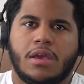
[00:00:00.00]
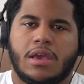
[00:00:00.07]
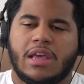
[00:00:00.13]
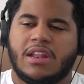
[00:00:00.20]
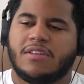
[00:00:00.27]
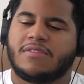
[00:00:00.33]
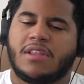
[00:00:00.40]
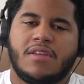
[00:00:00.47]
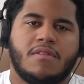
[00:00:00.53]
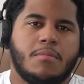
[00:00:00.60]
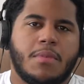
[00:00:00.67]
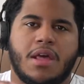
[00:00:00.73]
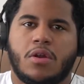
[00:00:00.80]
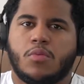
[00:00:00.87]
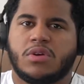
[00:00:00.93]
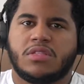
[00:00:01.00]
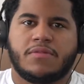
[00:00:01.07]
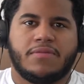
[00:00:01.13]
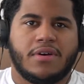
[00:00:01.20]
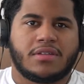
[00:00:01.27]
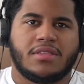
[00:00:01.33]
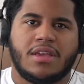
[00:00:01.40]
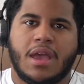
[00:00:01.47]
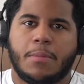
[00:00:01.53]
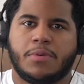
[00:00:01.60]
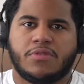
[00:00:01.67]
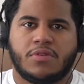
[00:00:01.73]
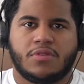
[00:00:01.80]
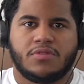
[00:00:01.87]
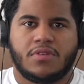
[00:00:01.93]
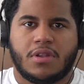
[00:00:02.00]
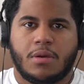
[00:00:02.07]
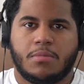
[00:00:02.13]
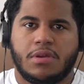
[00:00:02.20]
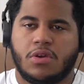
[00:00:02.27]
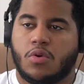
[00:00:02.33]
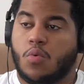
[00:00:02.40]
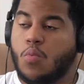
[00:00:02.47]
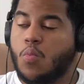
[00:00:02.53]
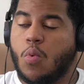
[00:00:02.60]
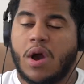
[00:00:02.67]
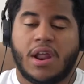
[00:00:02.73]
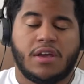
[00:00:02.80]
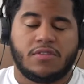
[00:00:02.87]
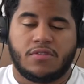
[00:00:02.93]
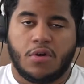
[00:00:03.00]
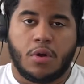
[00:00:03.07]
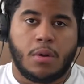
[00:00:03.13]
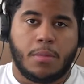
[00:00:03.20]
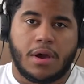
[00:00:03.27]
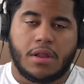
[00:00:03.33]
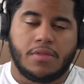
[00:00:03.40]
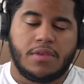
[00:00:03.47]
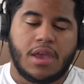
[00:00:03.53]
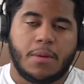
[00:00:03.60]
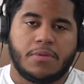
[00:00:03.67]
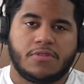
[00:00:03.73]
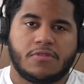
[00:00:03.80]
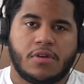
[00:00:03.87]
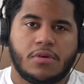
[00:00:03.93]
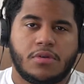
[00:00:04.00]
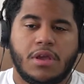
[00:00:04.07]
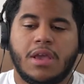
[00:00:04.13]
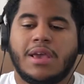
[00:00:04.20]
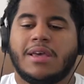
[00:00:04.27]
It doesn't even matter what the fuck the episode is going to be or what I talk about in the episode.